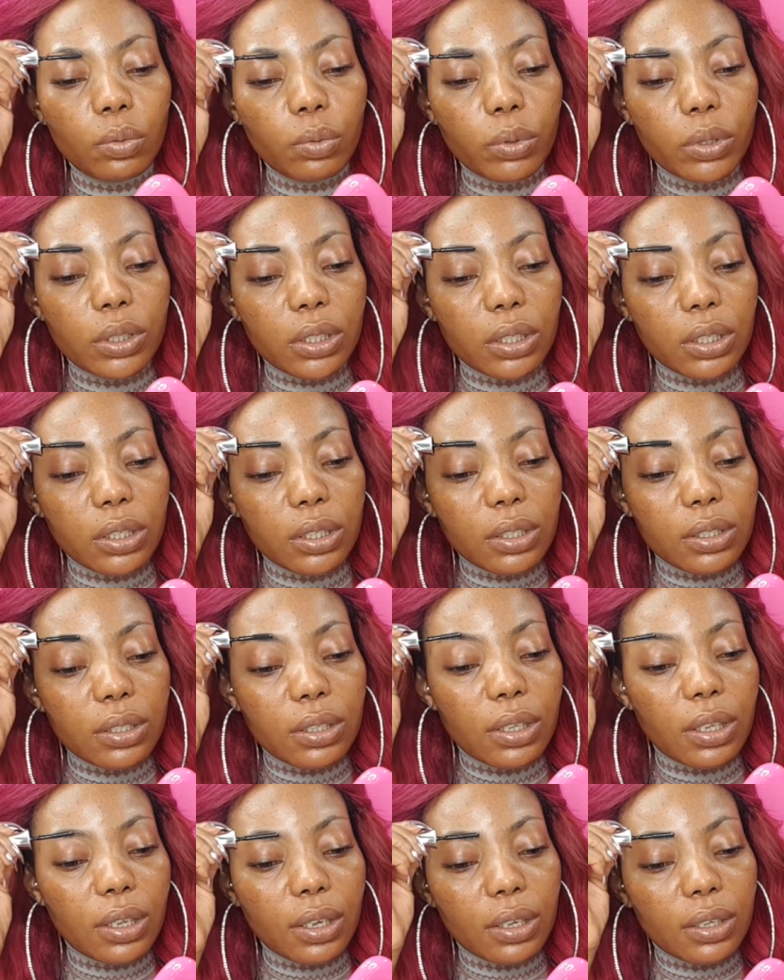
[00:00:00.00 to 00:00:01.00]
which is
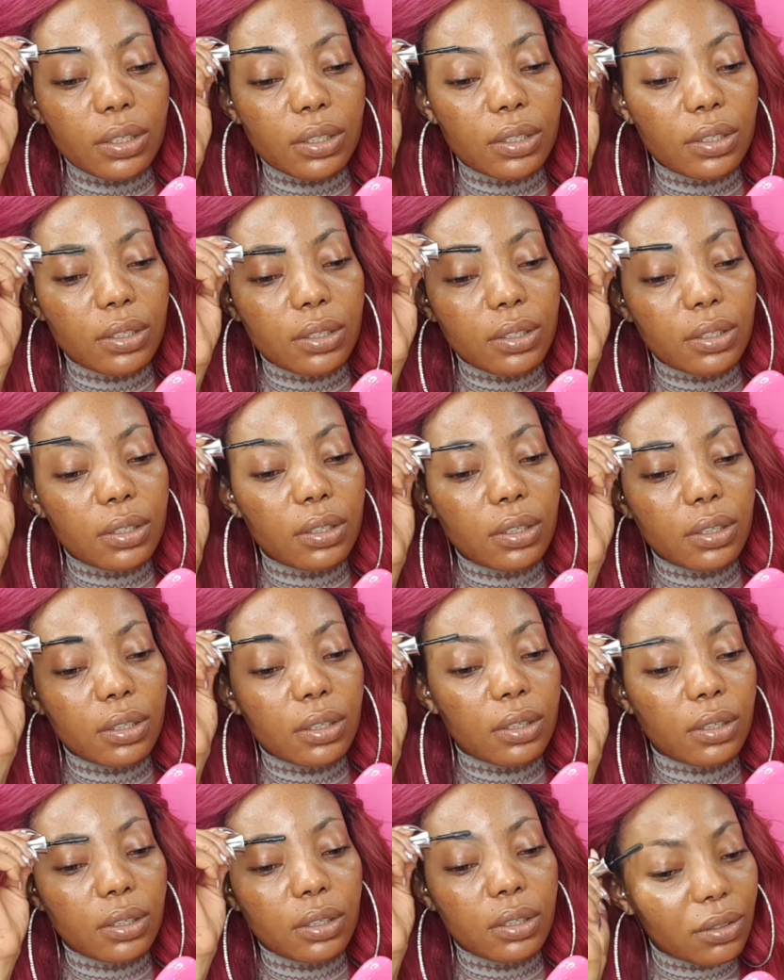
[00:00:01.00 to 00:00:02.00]
this.
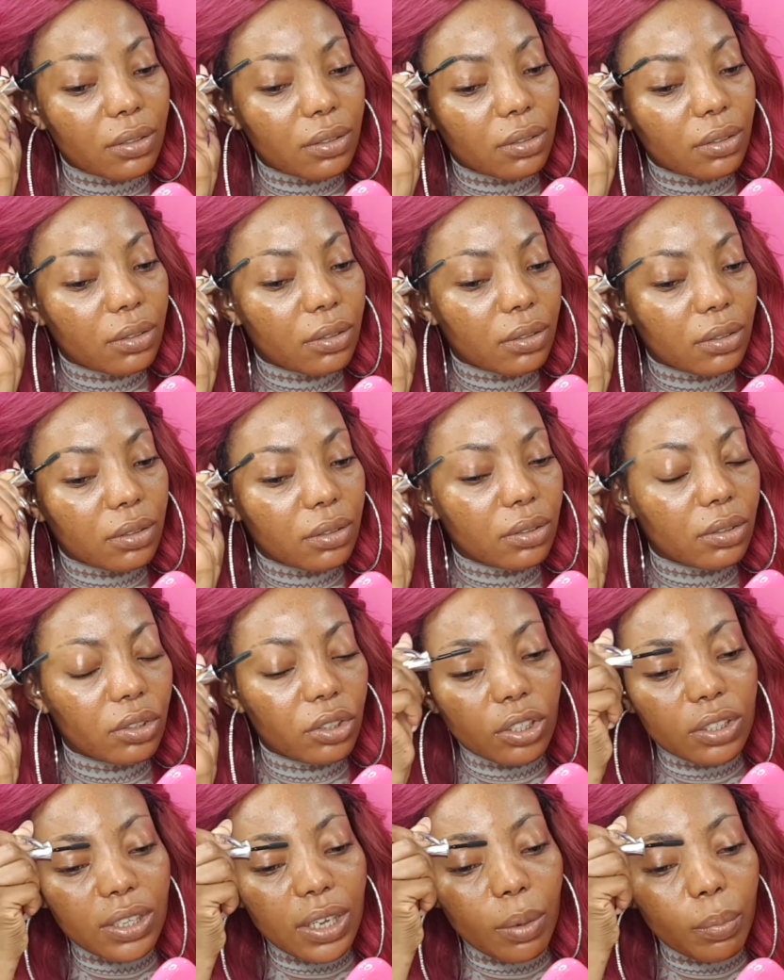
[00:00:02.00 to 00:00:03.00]

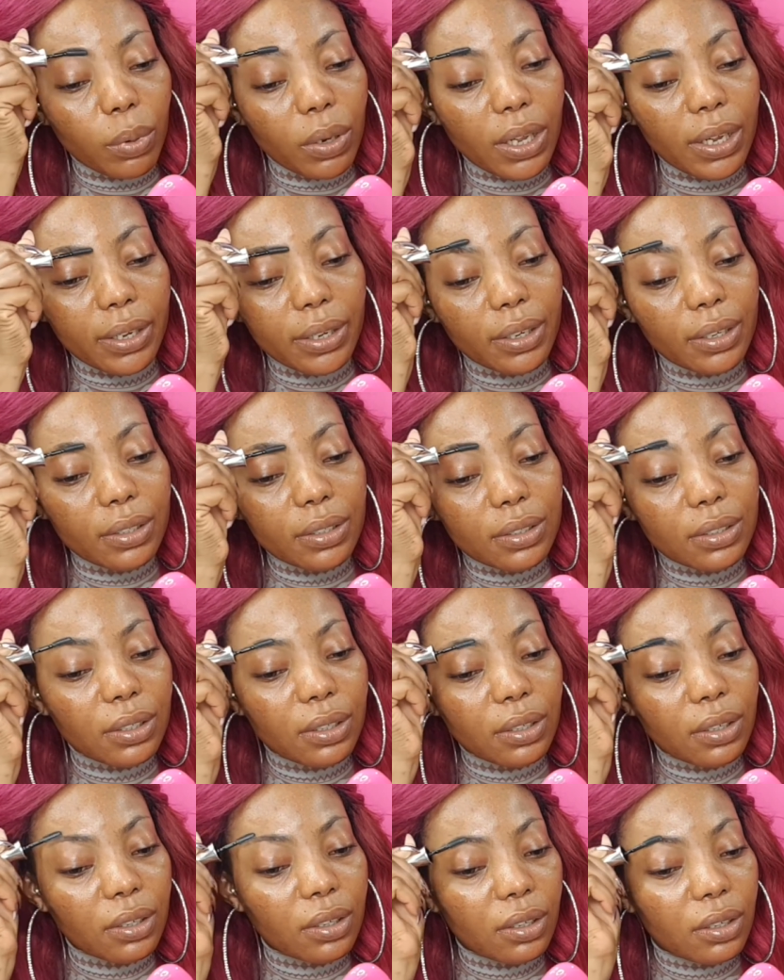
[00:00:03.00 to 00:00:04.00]
Just apply it.
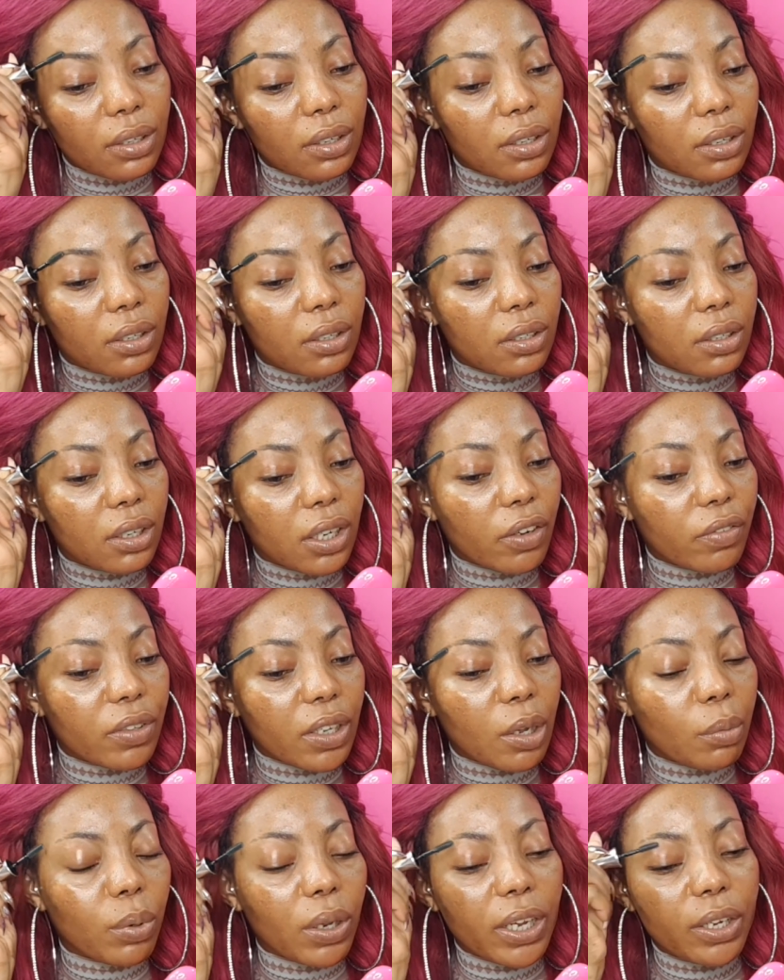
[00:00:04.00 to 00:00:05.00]
After
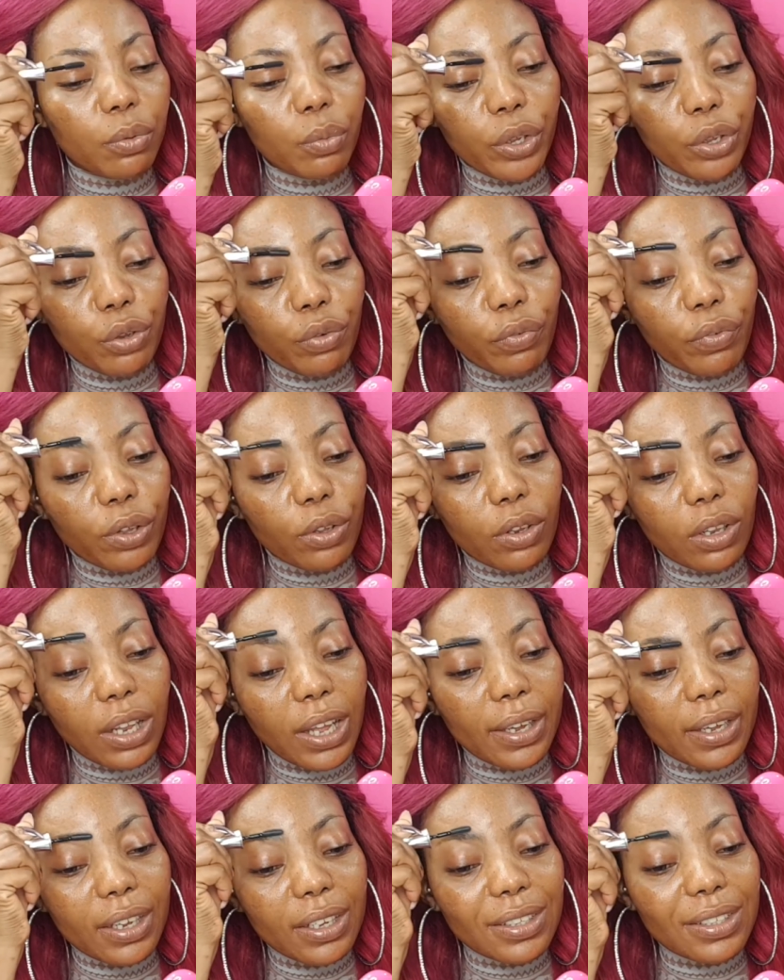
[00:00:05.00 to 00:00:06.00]
applying, when you feel
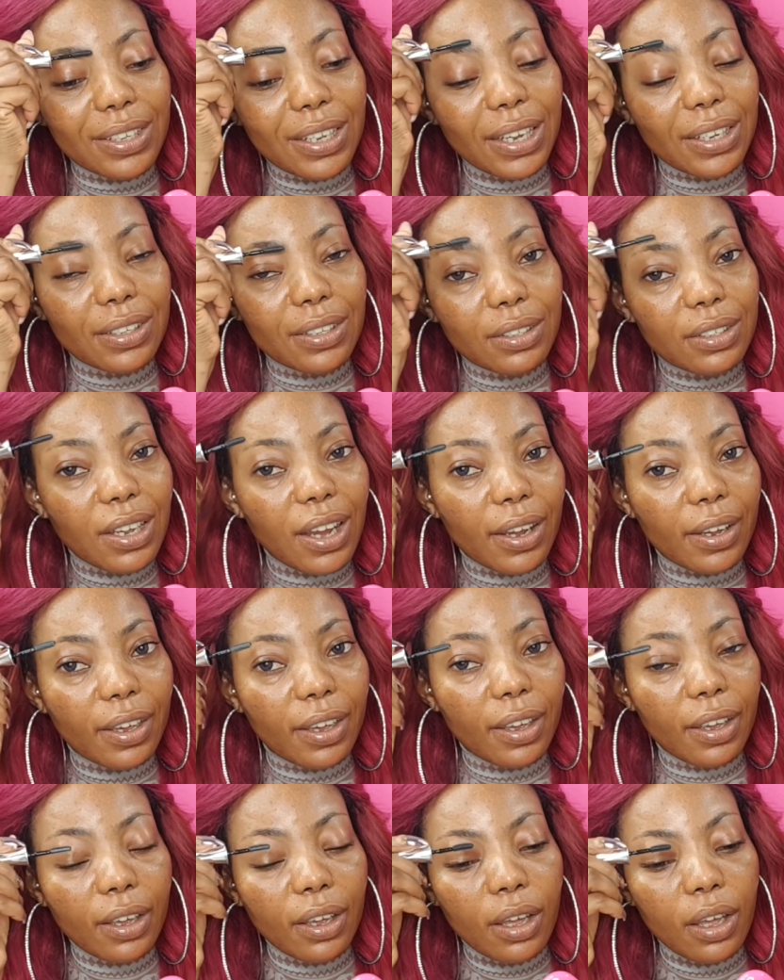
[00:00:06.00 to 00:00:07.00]
like it's getting
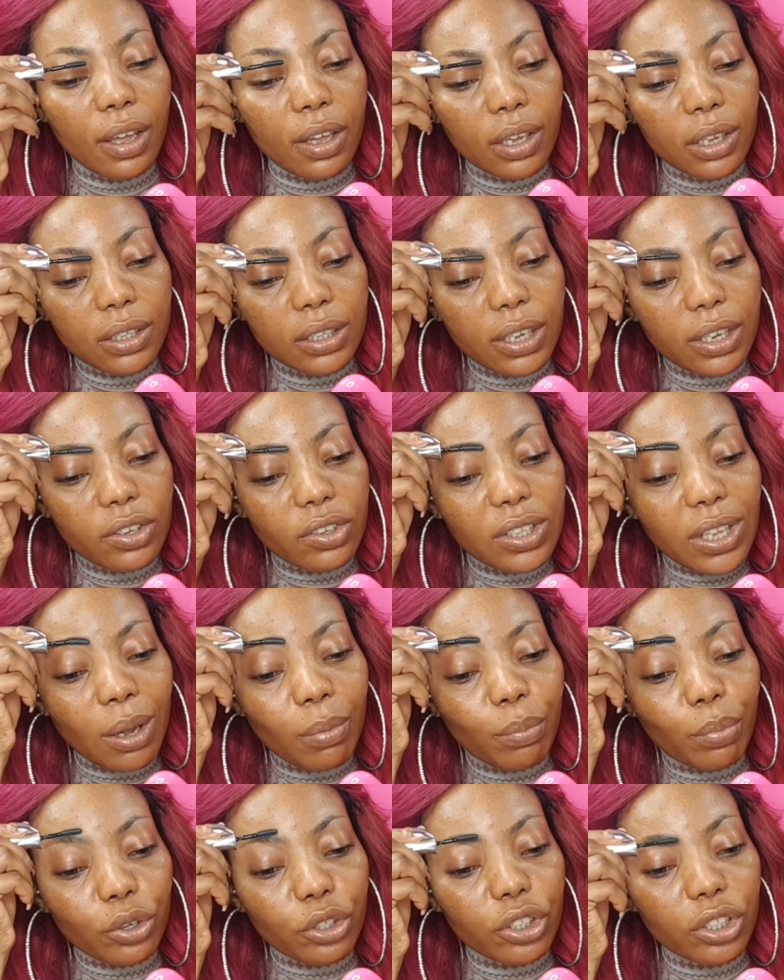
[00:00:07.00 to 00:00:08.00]
tacky, then you
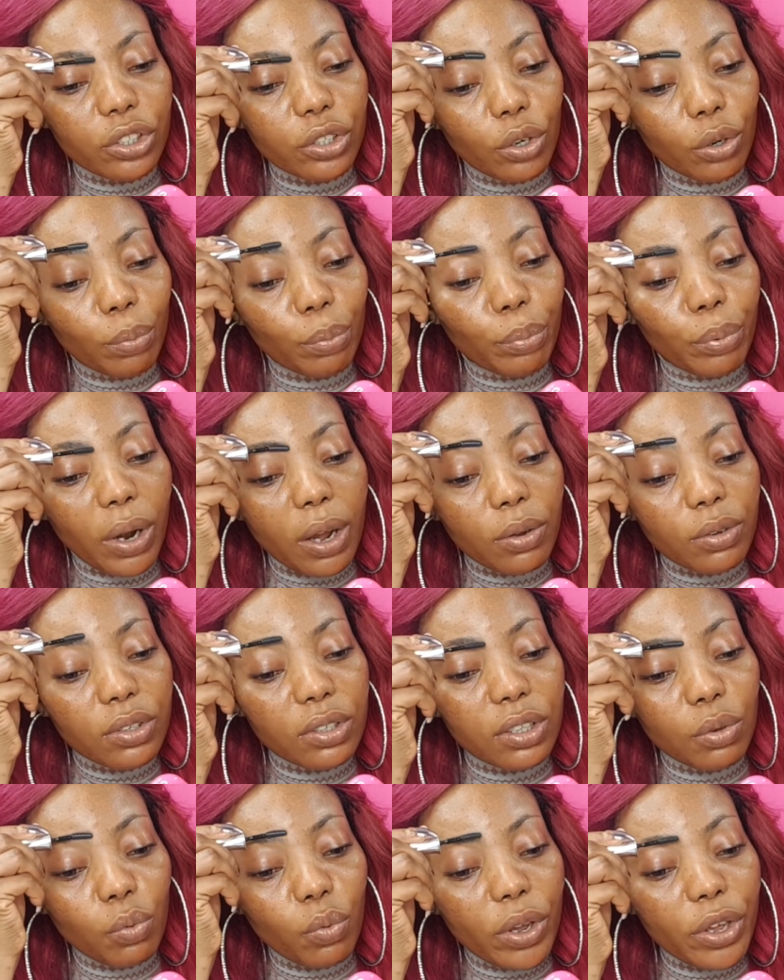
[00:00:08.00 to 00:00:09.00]
start brushing your brows
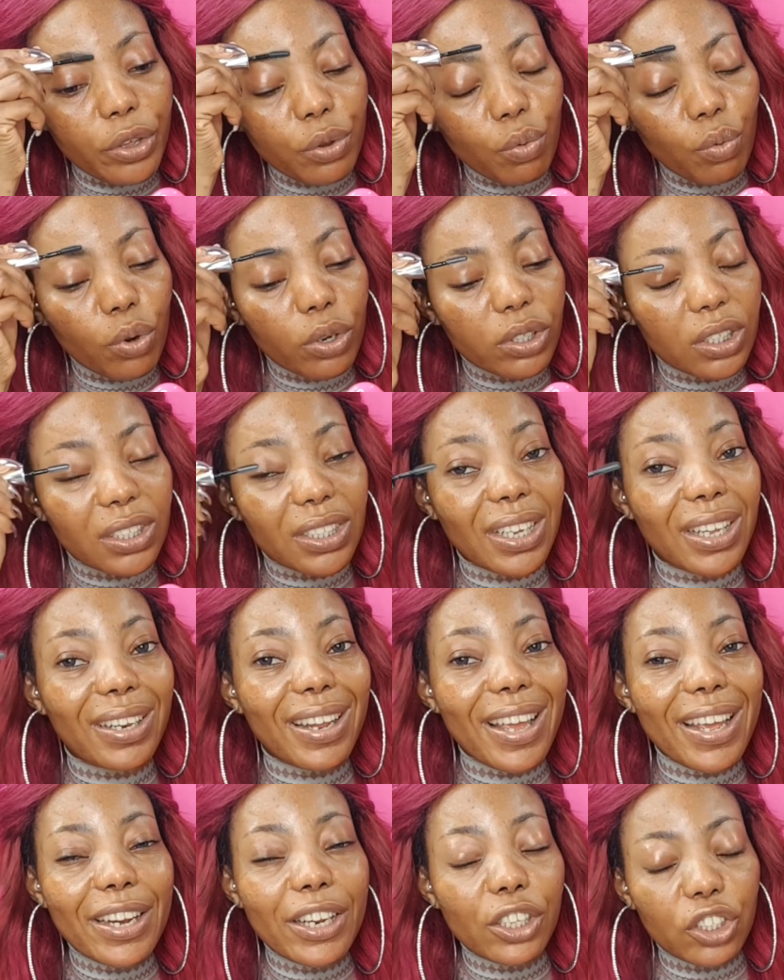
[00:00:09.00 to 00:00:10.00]
the way you want it, in
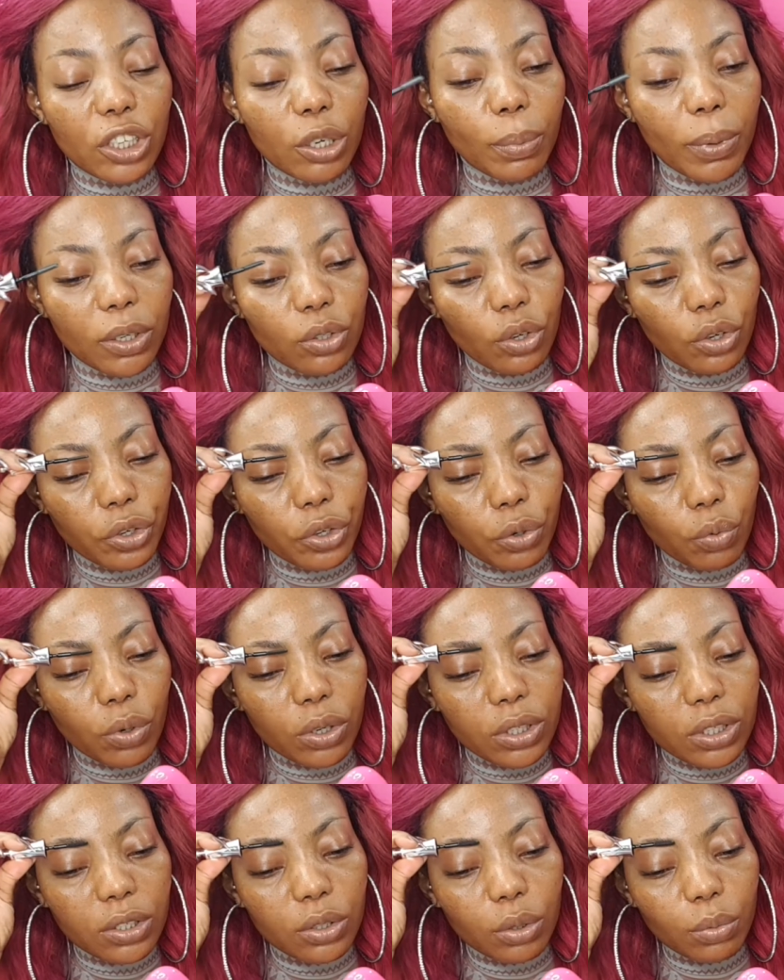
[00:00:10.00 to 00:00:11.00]
any shape at all you
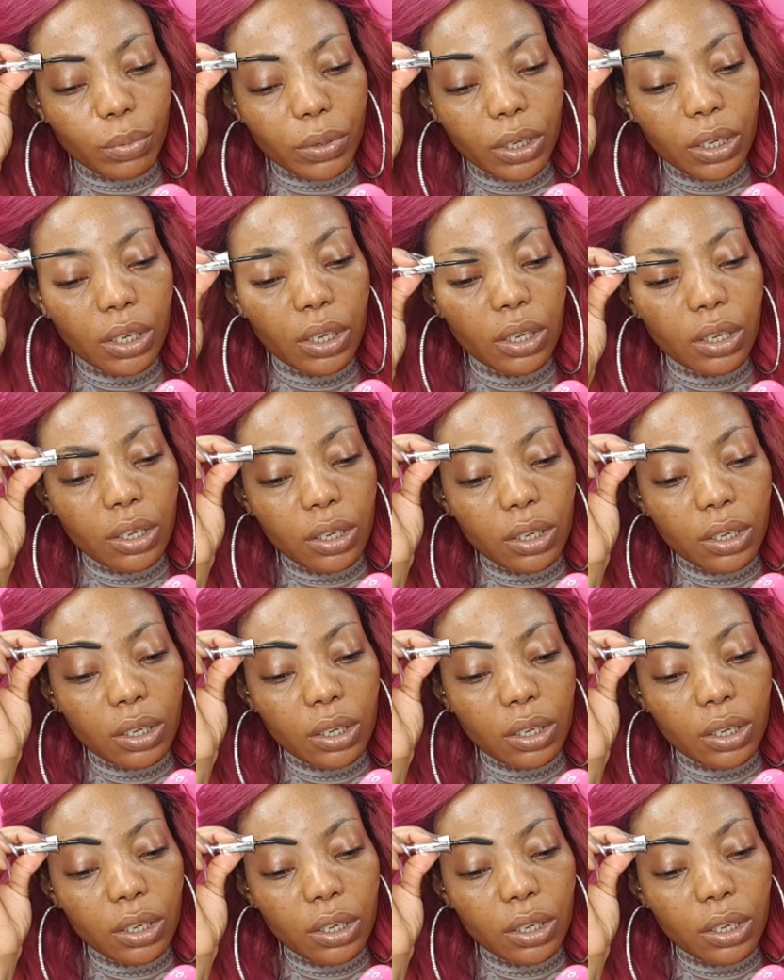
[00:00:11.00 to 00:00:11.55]
want it to be.